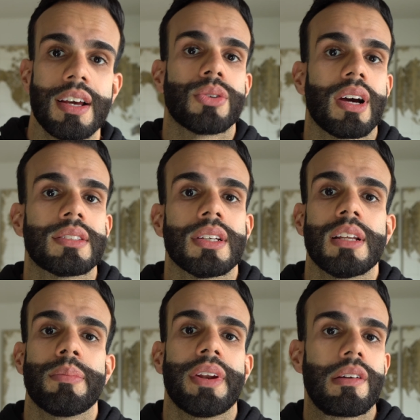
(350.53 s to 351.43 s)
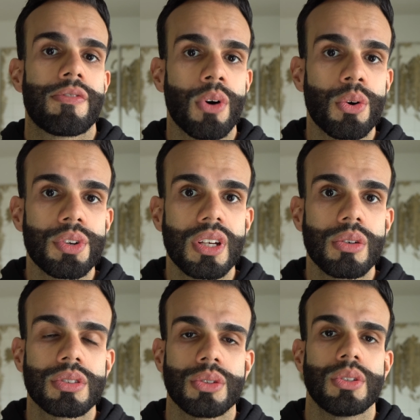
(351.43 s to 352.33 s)
Try to eliminate phone
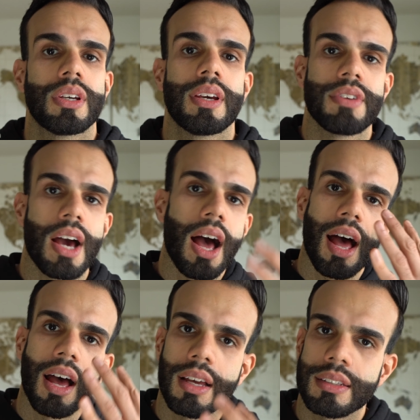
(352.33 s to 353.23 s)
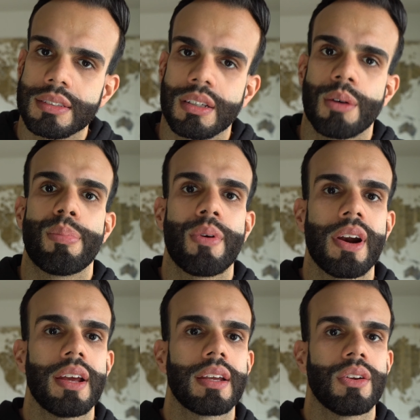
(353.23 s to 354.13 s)
use so you can give your eyes a
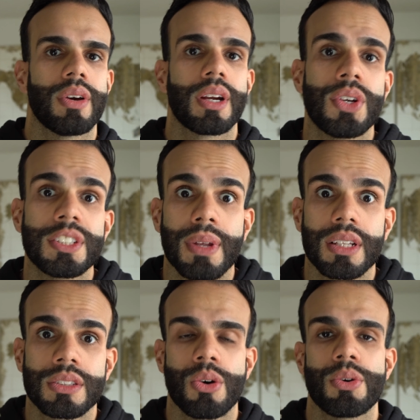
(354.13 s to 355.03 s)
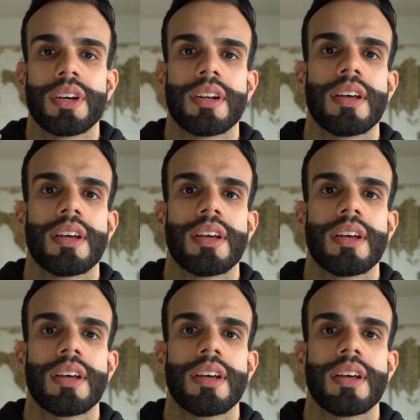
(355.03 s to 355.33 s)
break, increase melatonin.